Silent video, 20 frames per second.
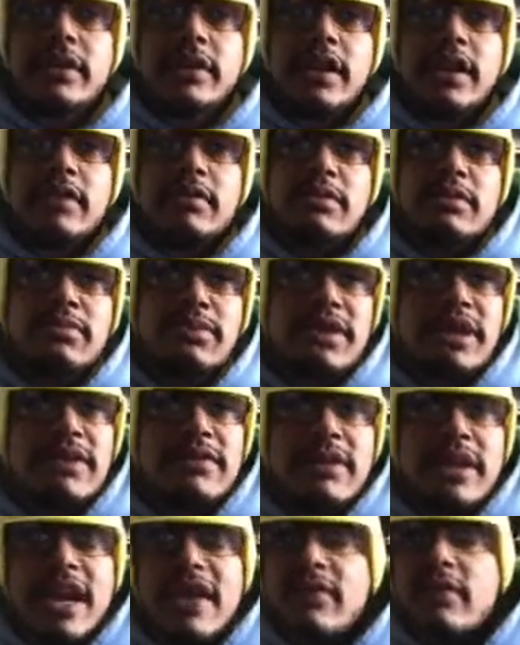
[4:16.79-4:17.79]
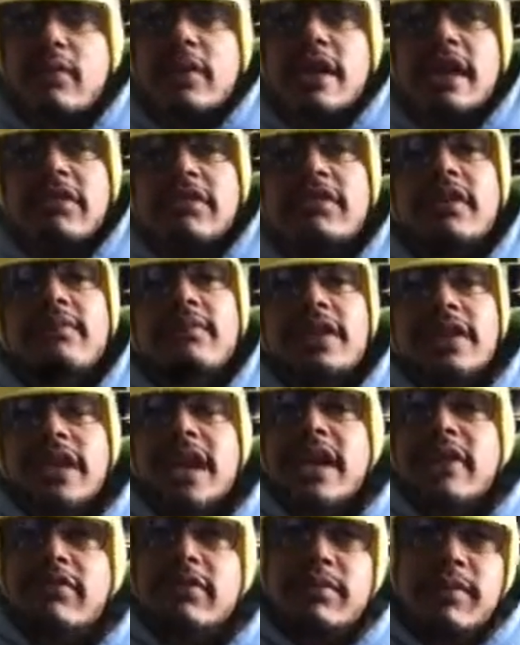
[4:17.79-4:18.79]
And I do believe that everyone has something to
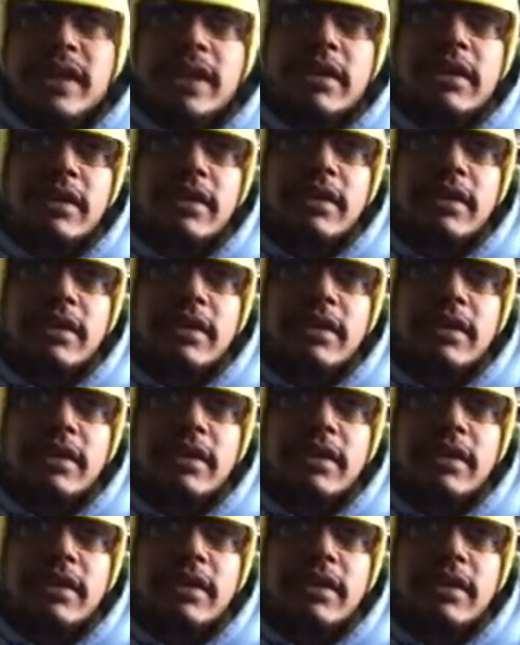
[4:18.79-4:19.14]
gain from it.